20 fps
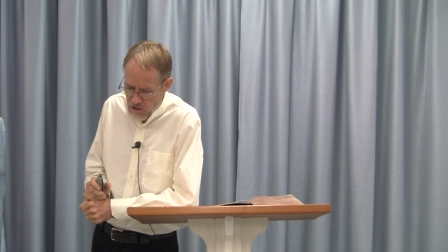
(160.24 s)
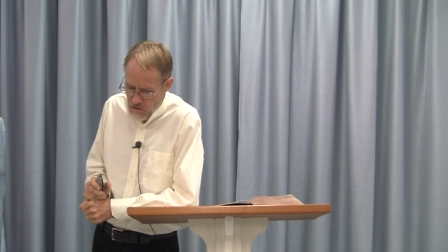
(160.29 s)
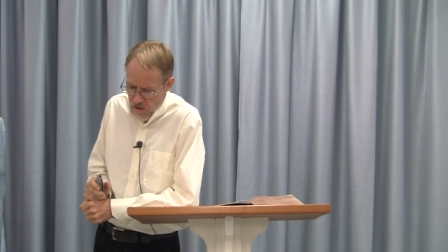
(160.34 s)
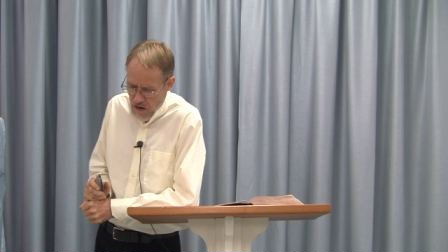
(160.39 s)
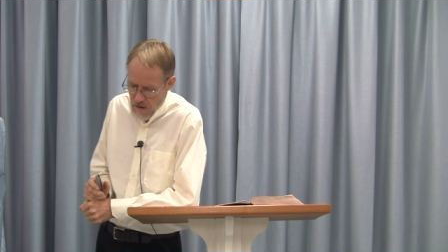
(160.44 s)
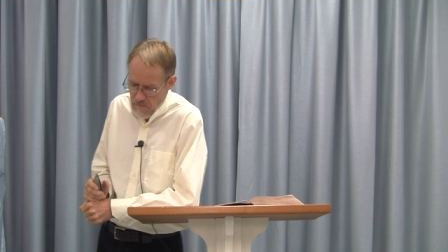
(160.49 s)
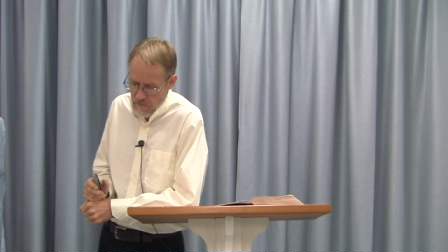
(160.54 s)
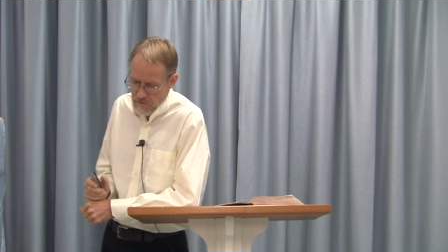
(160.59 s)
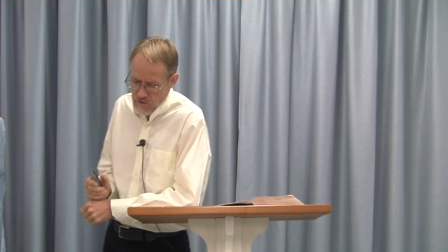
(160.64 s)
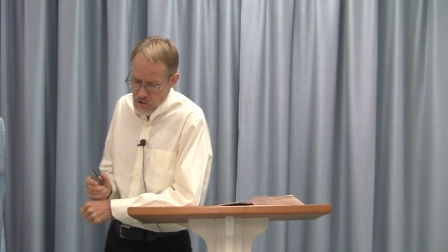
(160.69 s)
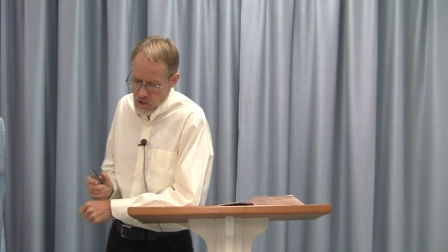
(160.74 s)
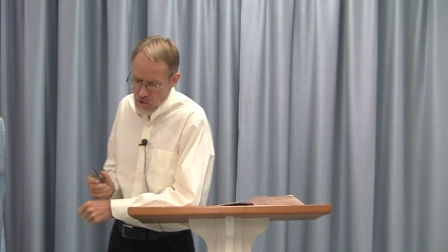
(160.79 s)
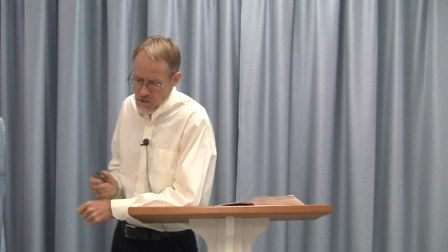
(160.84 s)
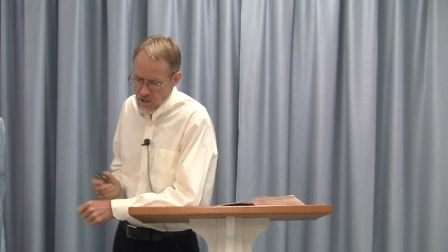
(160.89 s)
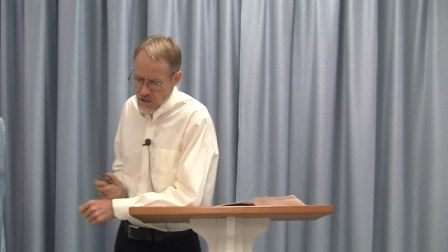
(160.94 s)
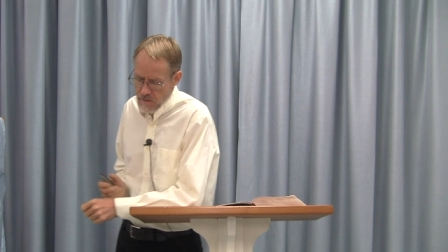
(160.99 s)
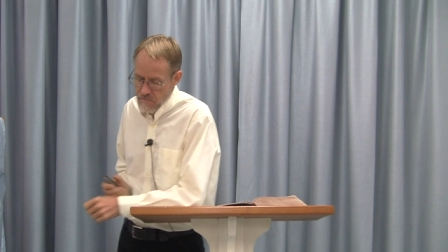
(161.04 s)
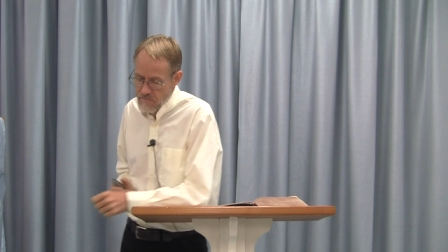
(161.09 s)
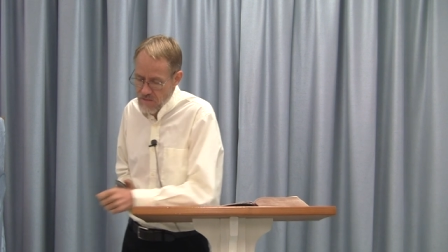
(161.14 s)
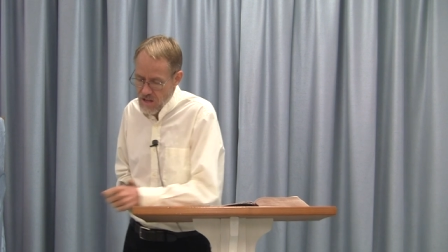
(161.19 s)
the tribe of
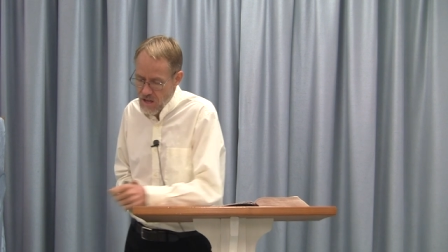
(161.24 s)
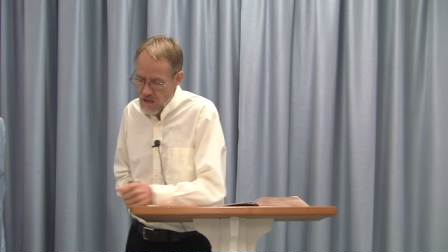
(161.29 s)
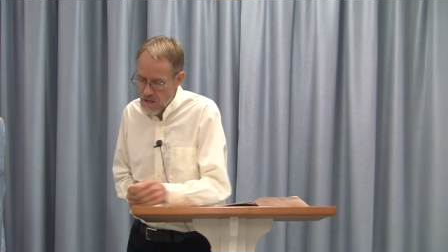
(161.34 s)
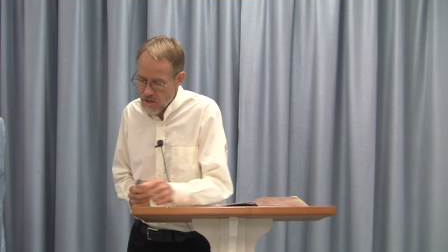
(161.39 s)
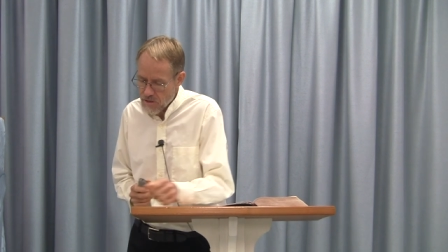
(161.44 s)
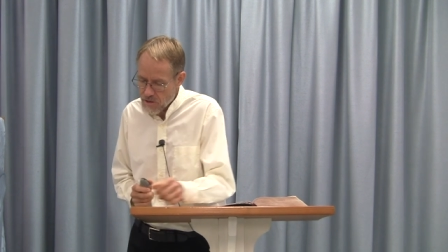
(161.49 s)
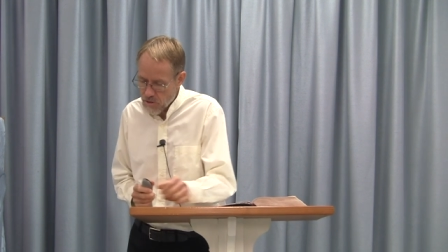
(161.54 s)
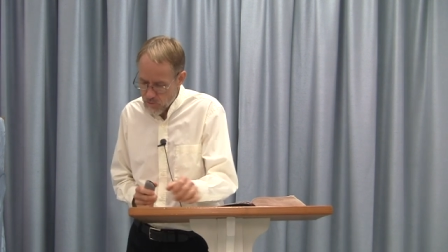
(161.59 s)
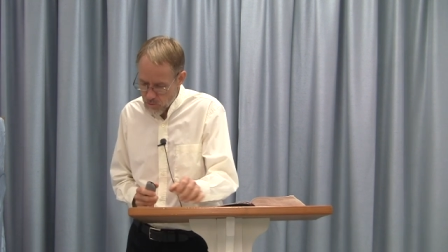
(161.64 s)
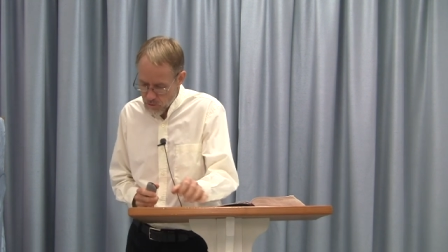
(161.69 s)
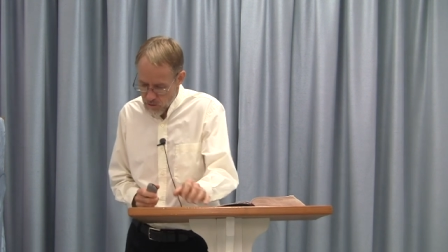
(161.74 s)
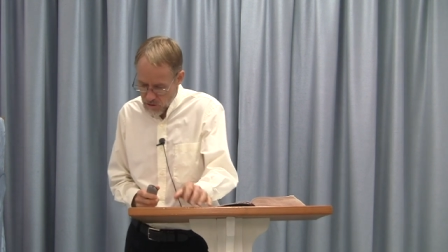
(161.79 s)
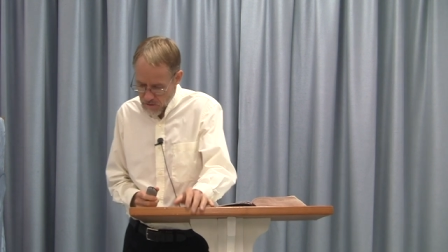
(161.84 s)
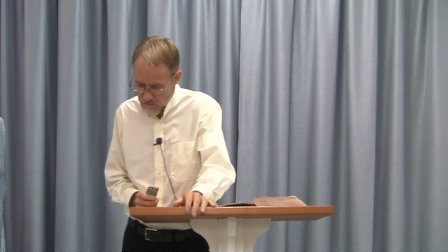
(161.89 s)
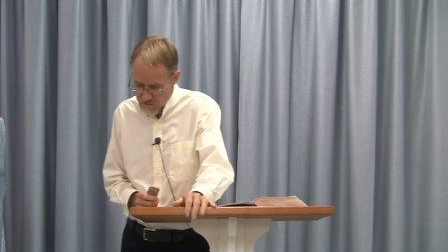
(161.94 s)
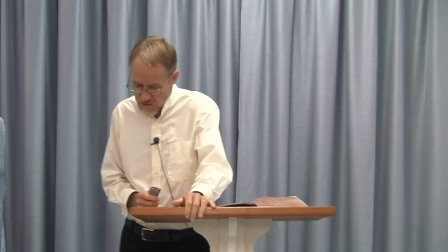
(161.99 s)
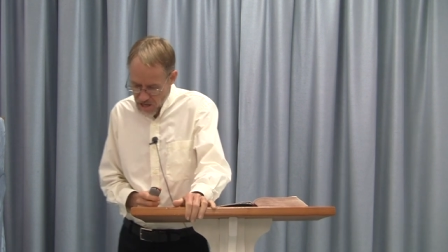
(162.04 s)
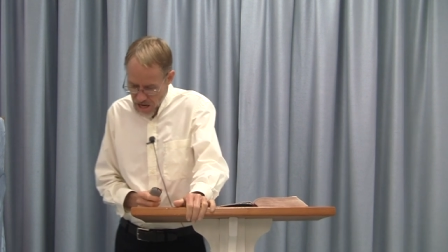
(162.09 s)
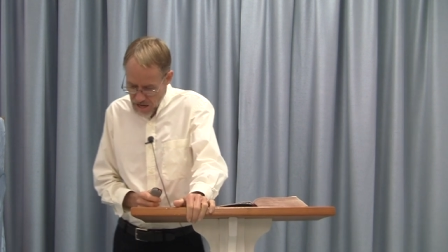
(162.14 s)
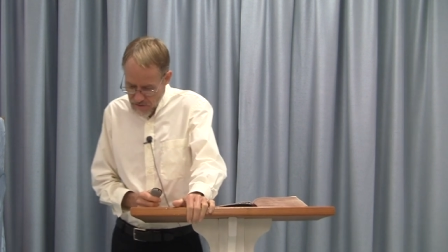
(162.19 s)
Judah, the root
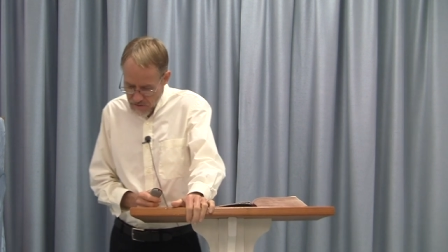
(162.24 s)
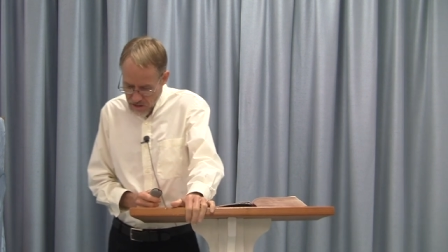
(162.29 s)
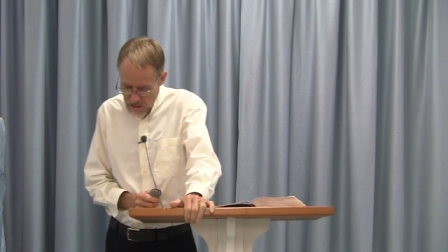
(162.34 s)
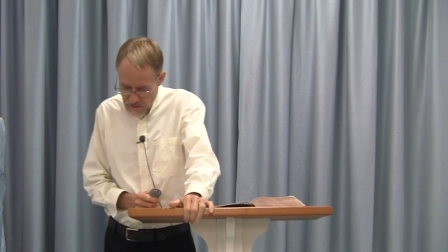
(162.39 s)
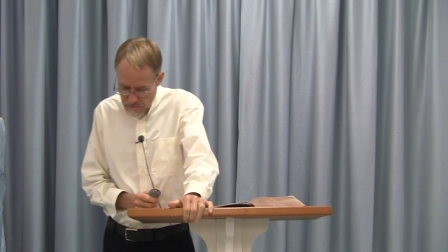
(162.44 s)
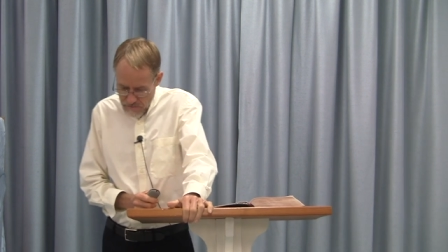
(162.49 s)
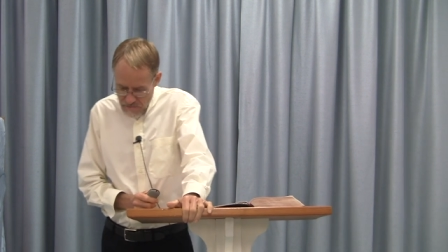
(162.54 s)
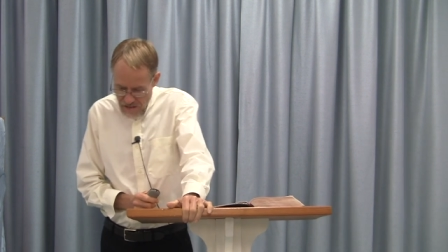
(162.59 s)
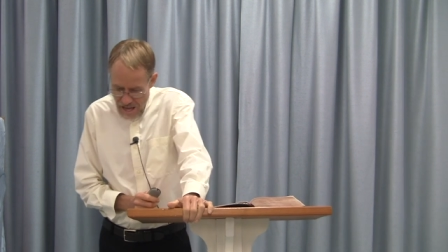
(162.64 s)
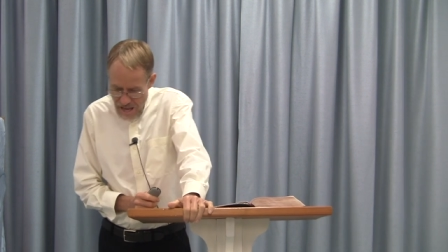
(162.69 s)
of David,